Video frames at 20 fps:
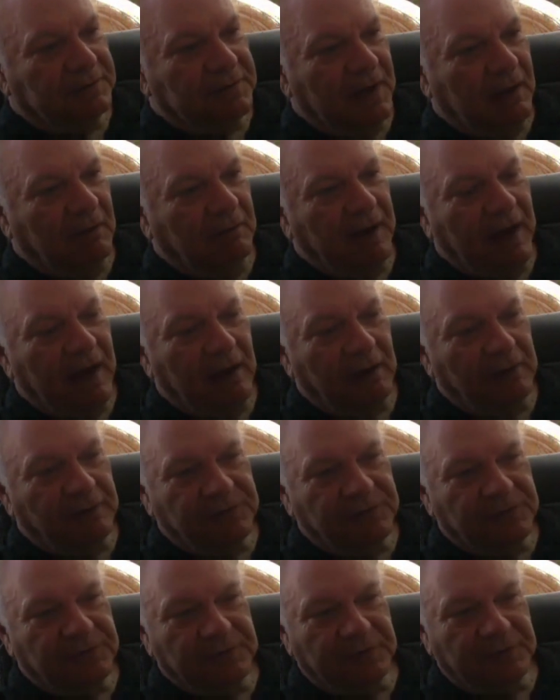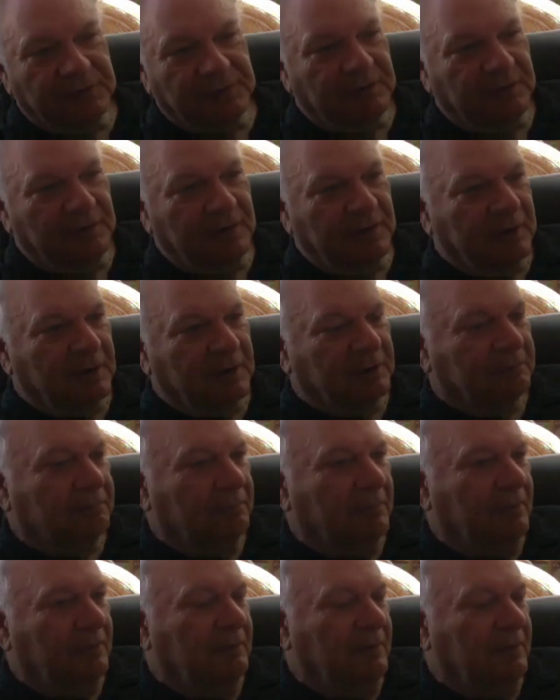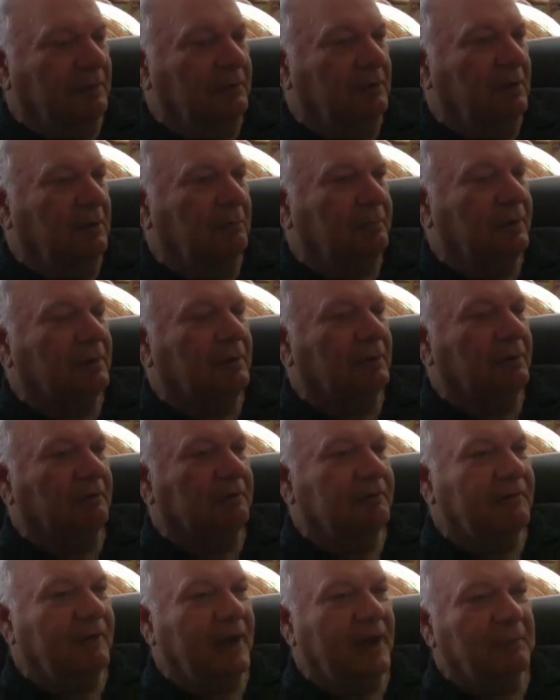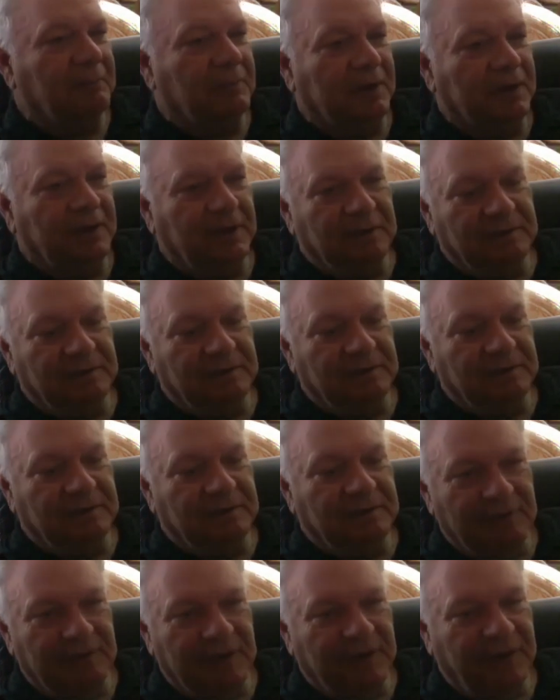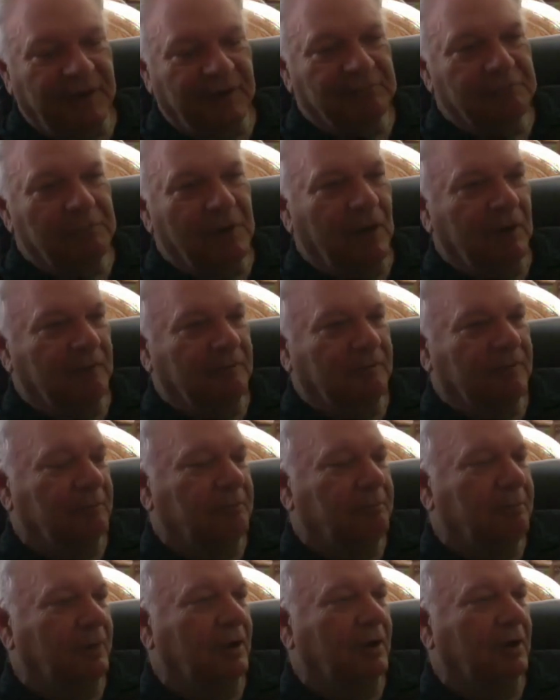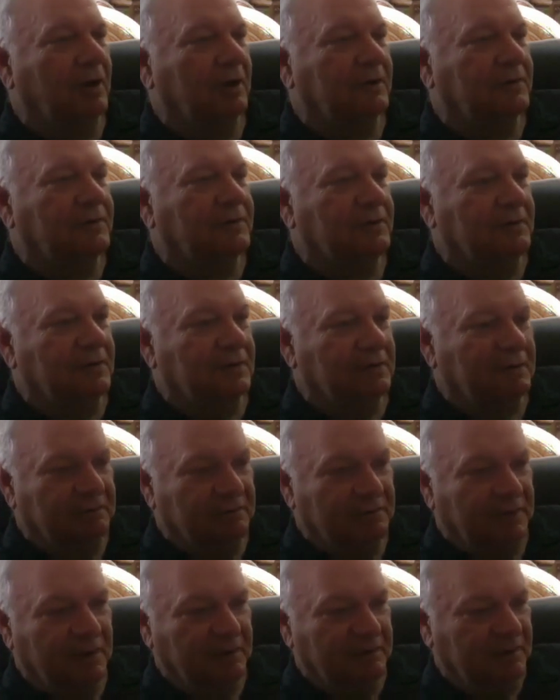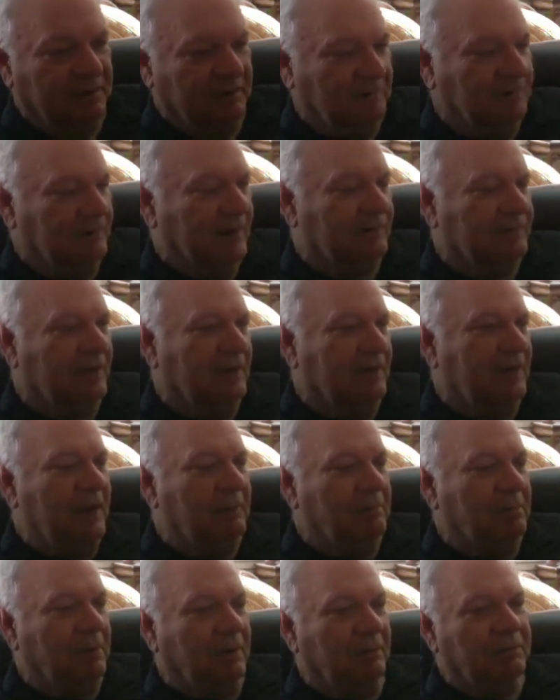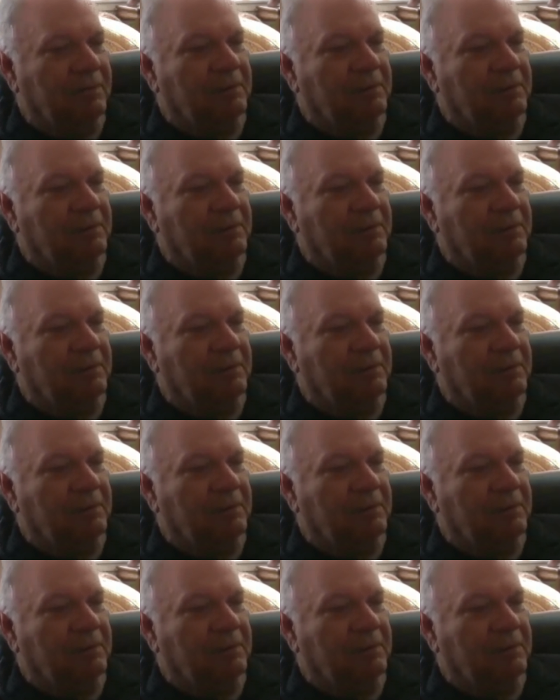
a townhouse, and they're in the imperial family. They give him all of the books and the you know the, the enable